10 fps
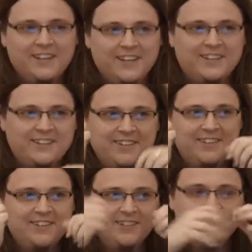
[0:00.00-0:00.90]
And
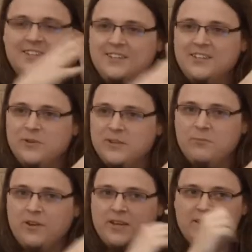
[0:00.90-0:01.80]
uh, you can
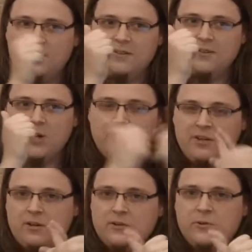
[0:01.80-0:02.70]
play Command
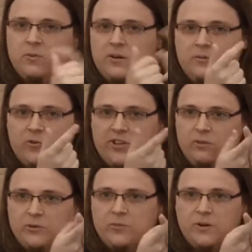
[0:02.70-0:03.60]
and Conquer 1, Red
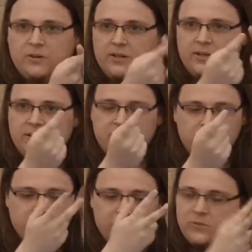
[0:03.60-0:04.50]
Alert 1, and
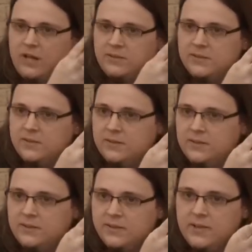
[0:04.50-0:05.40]
Dune 2000
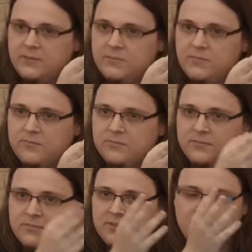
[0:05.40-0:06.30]
in this game
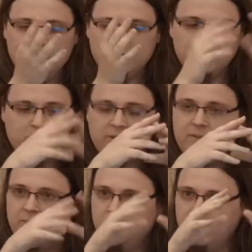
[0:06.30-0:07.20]

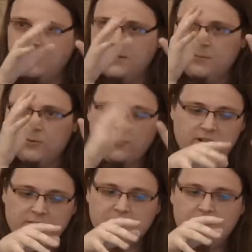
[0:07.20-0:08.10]
with, with the
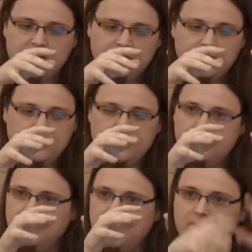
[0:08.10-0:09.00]
proprietary
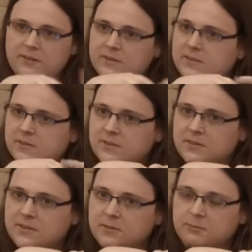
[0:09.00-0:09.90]
uh, art assets
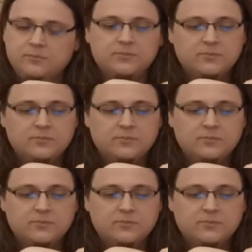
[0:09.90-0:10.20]
in them.